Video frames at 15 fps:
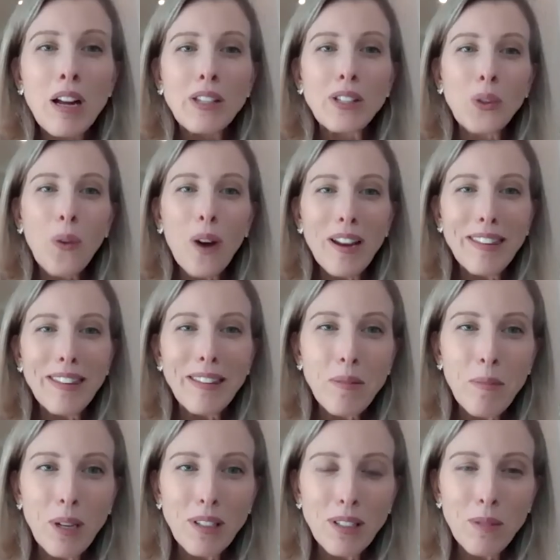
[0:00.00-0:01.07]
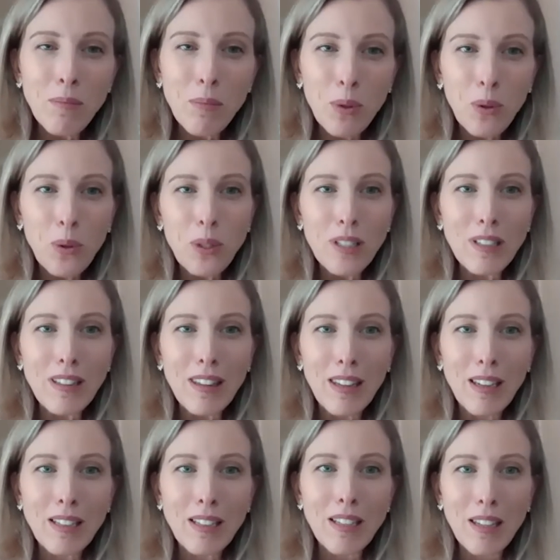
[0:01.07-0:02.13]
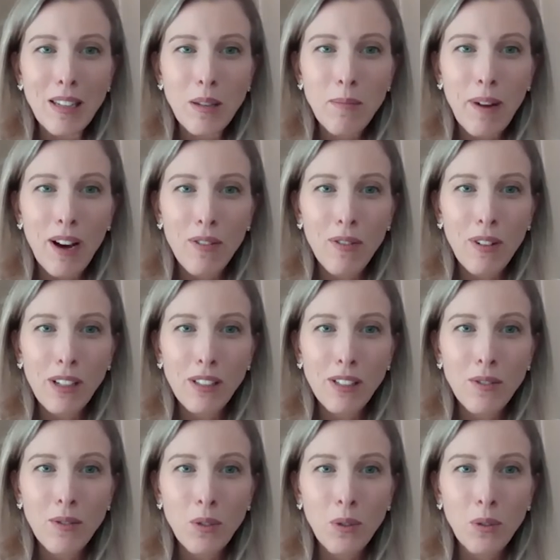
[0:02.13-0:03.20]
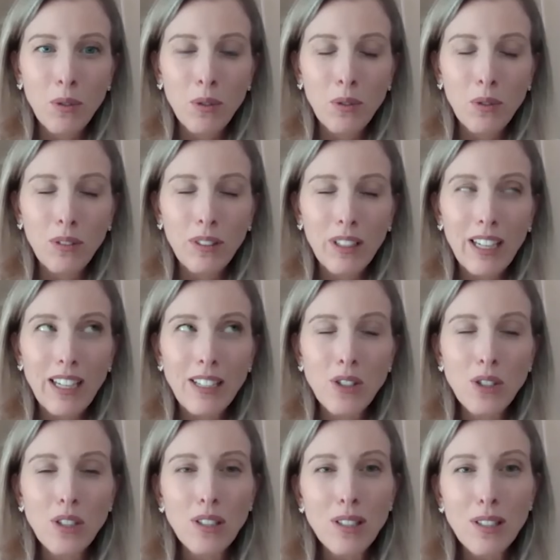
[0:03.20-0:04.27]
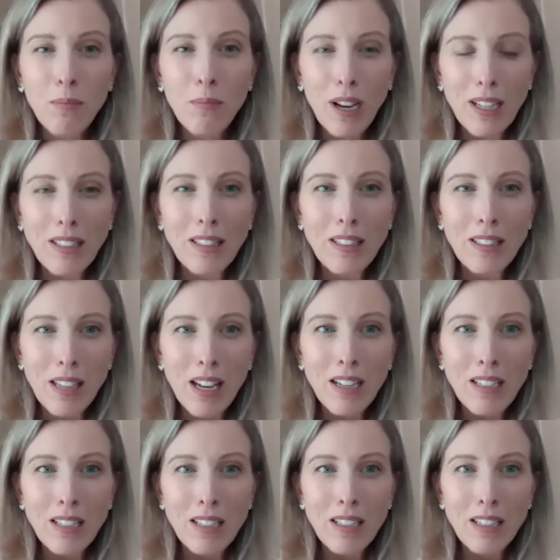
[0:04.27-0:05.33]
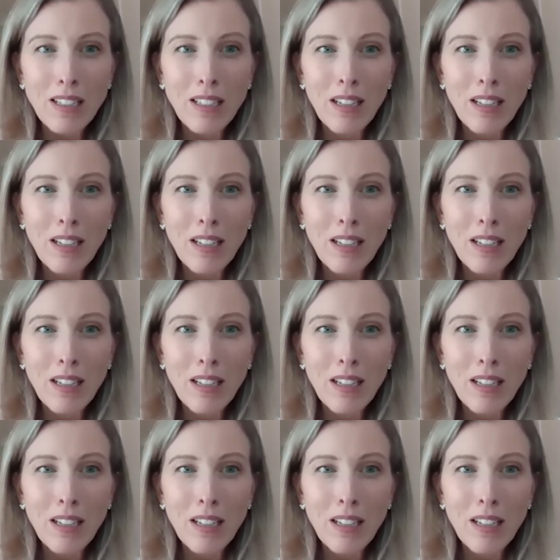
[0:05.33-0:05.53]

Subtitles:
So I think the most important thing to think about, first of all, is just the mindset.